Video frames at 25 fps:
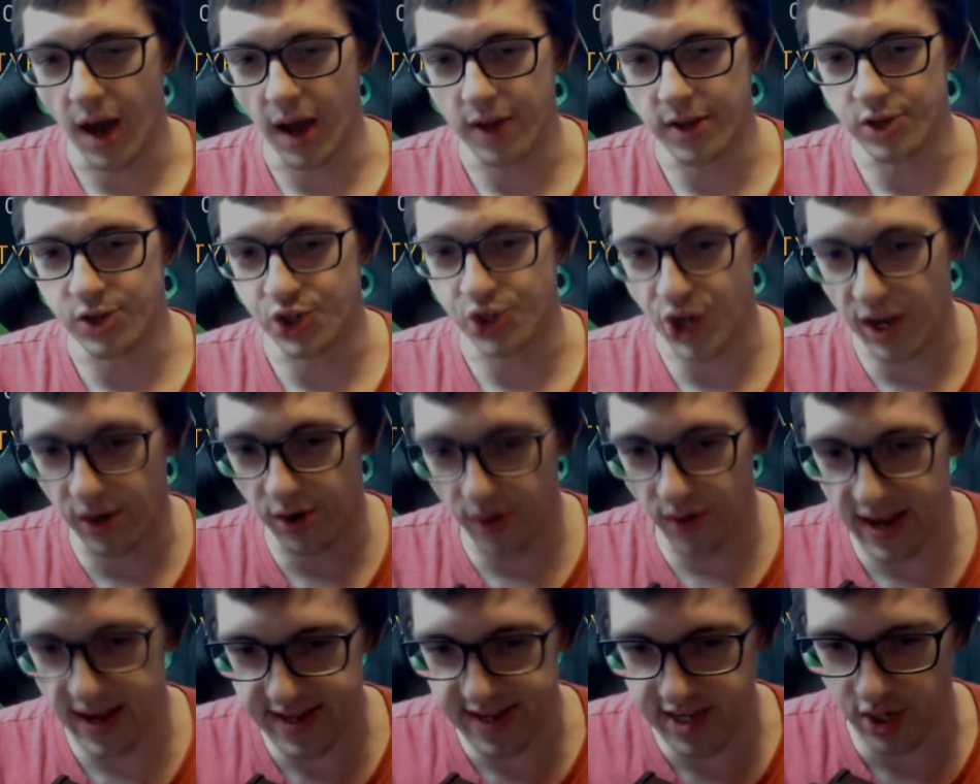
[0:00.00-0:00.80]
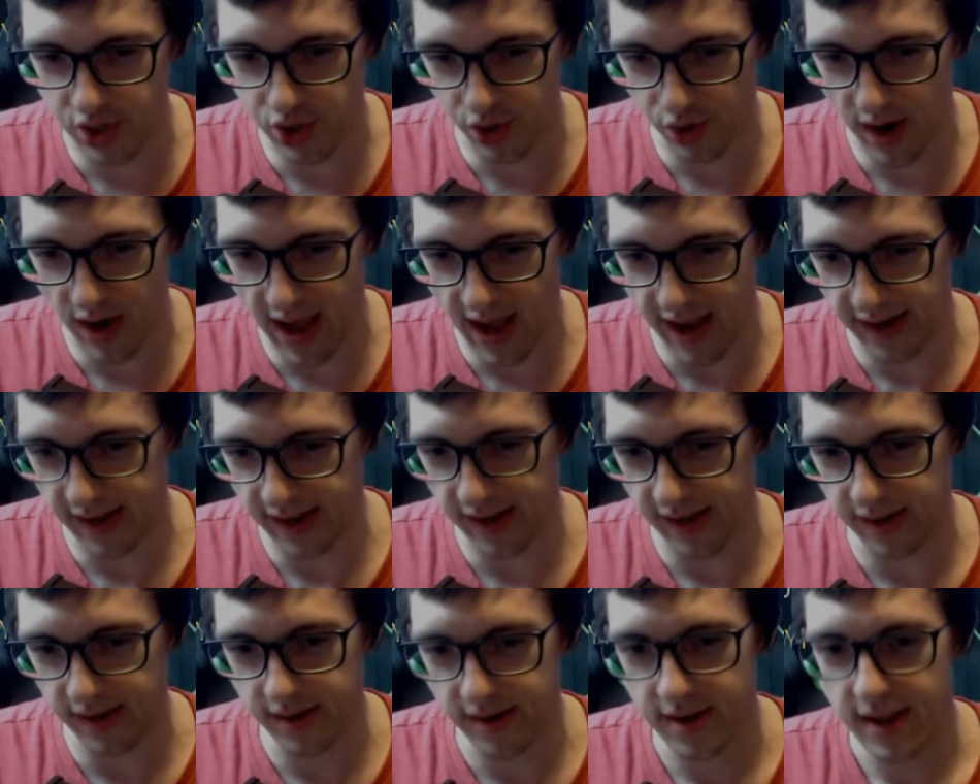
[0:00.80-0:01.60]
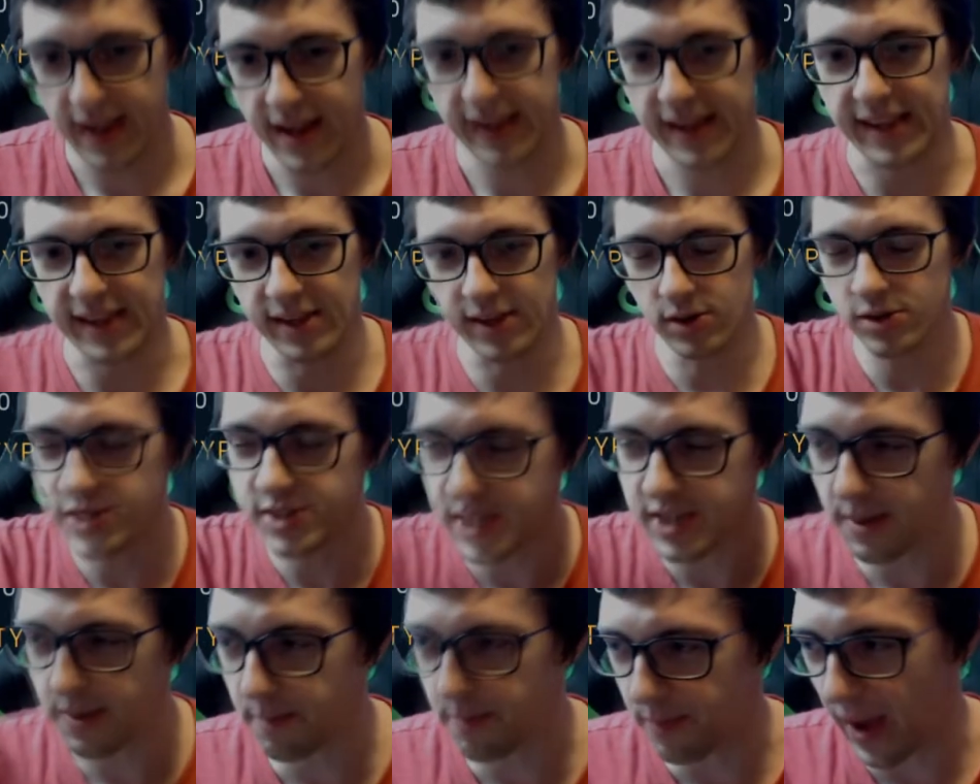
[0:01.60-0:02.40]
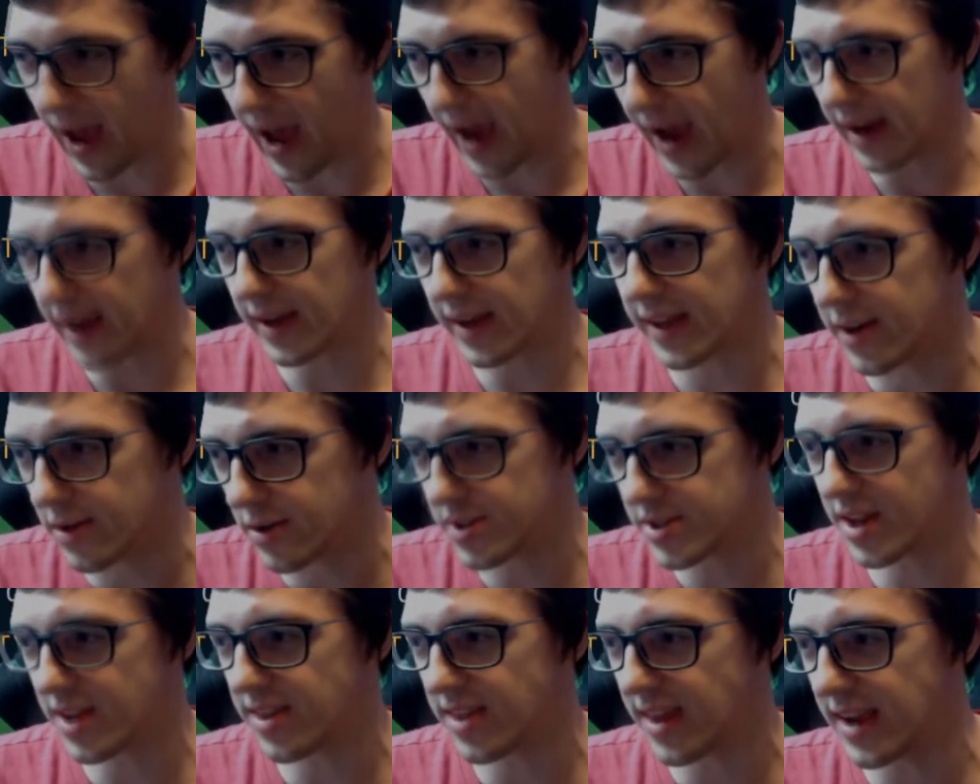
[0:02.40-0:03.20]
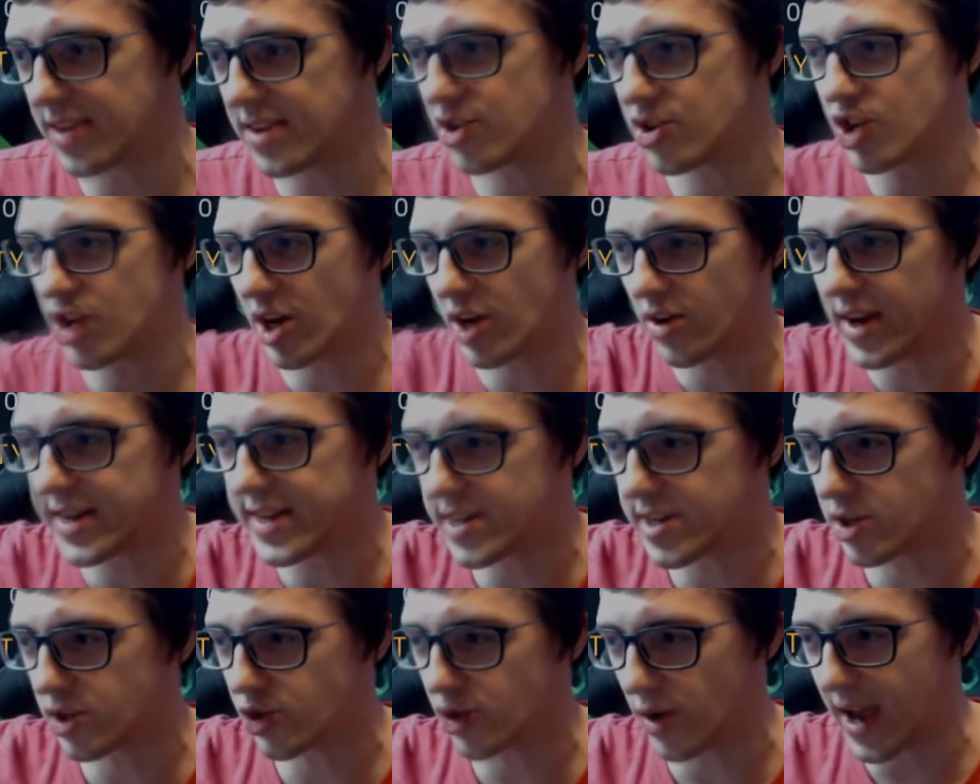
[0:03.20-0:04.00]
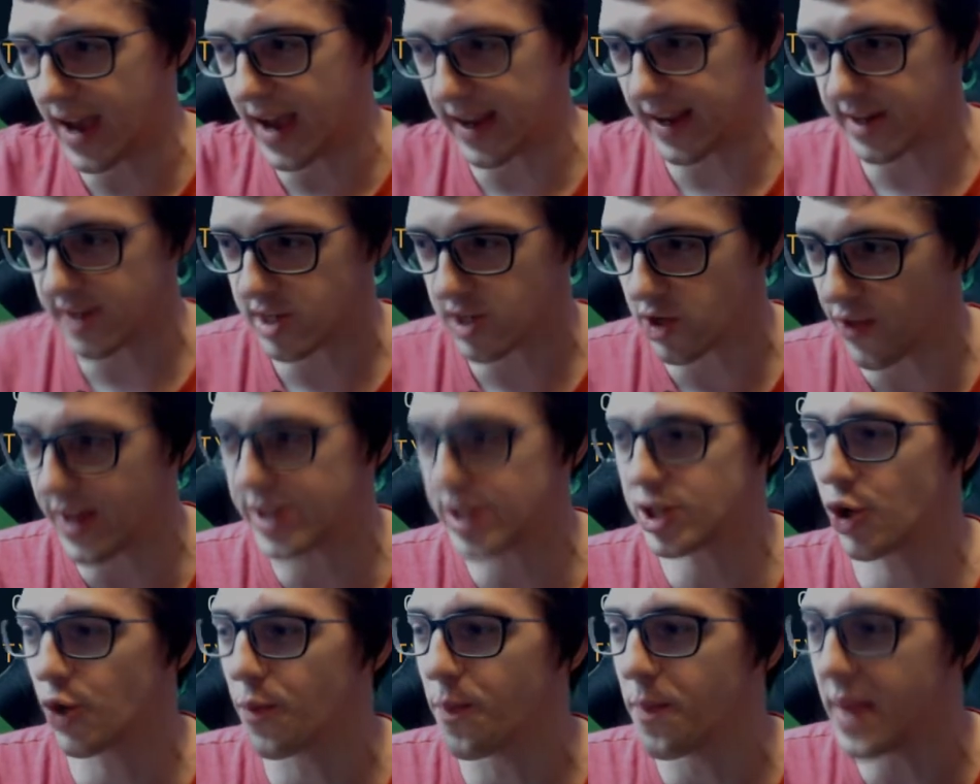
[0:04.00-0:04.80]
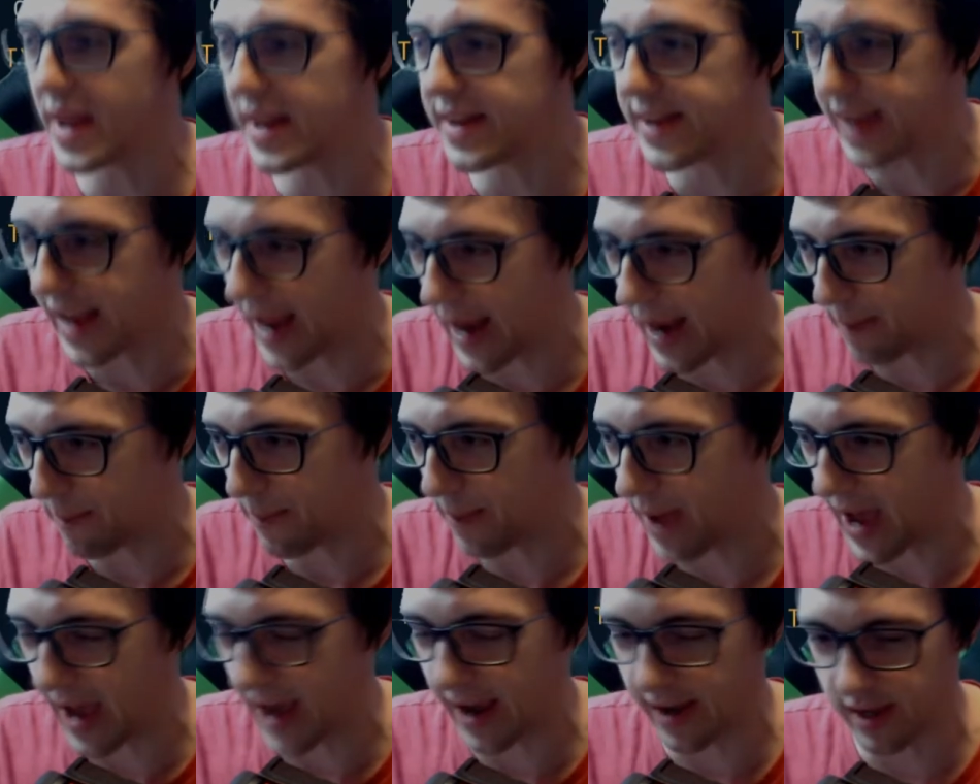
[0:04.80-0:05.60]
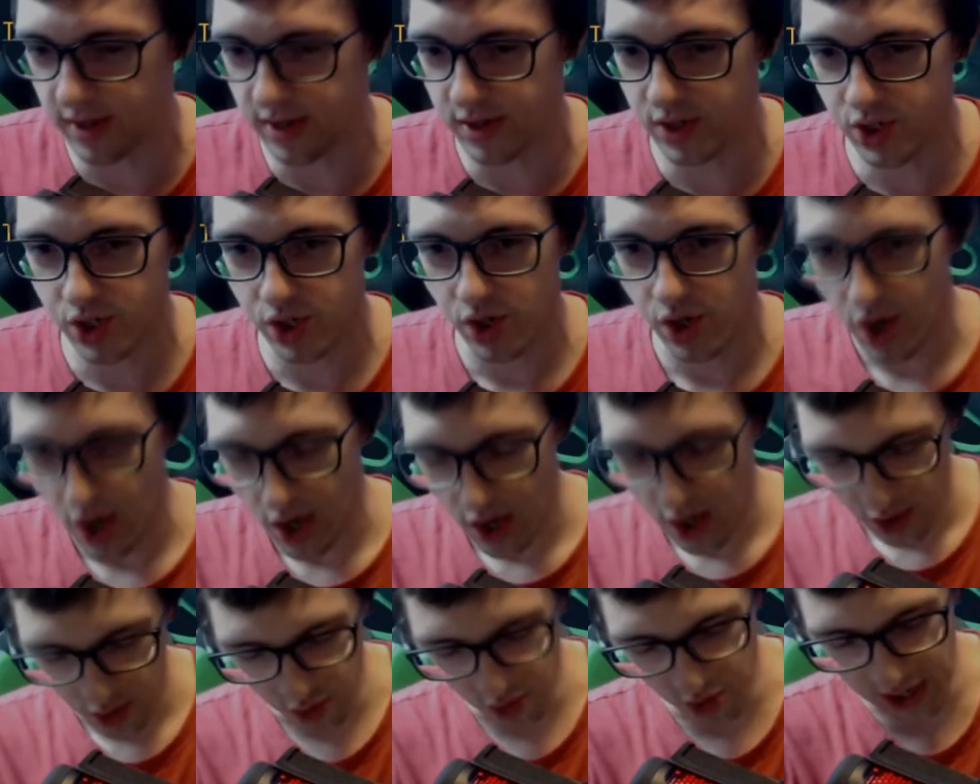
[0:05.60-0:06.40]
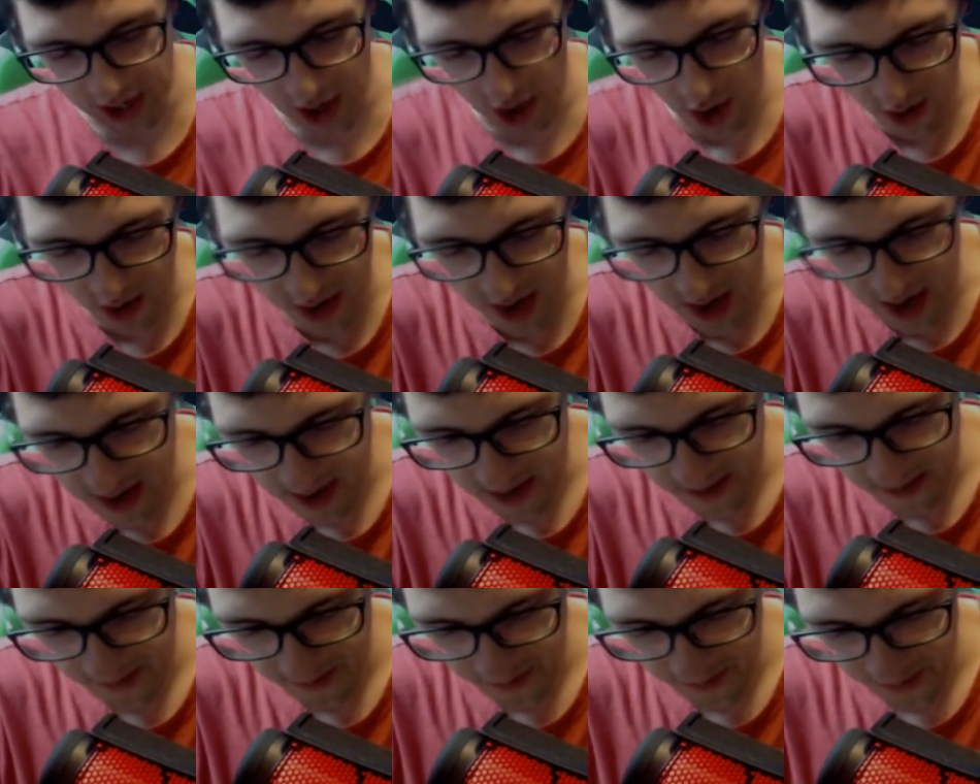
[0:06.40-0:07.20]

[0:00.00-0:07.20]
generates a dragon, heals him back, kills a thing, generates a dragon. So that's your mid-game package. Leona,